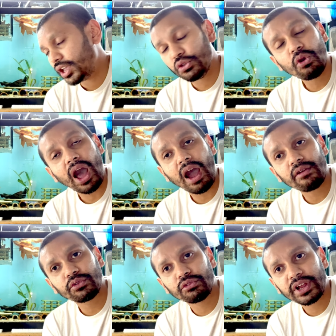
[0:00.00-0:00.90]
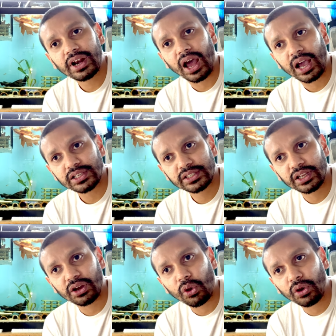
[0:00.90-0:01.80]
you have to realize
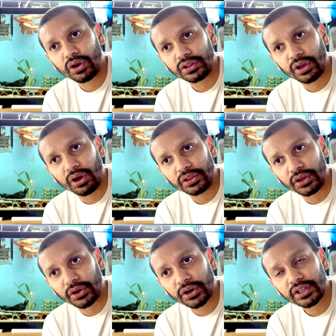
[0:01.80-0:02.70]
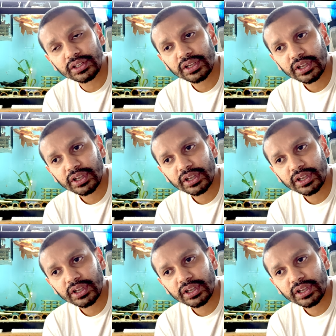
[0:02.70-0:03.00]
the the the earth